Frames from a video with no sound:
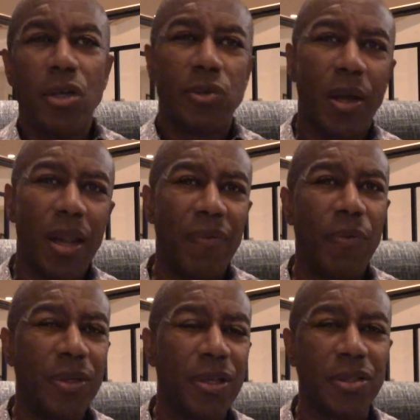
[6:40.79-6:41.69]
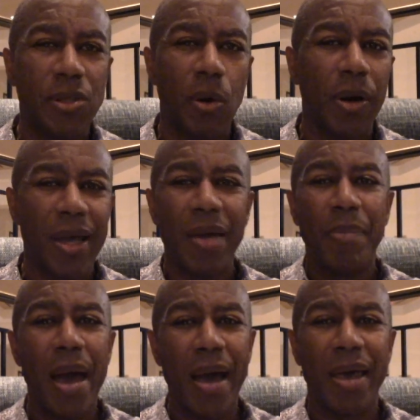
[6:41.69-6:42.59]
So I left, went to the store, came
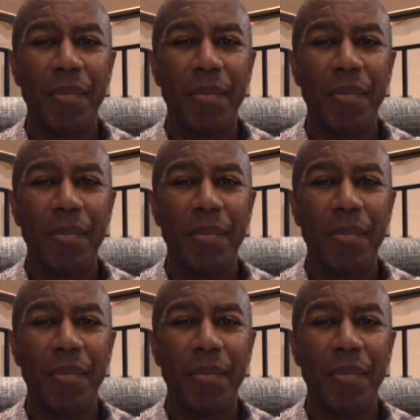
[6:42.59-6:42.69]
back,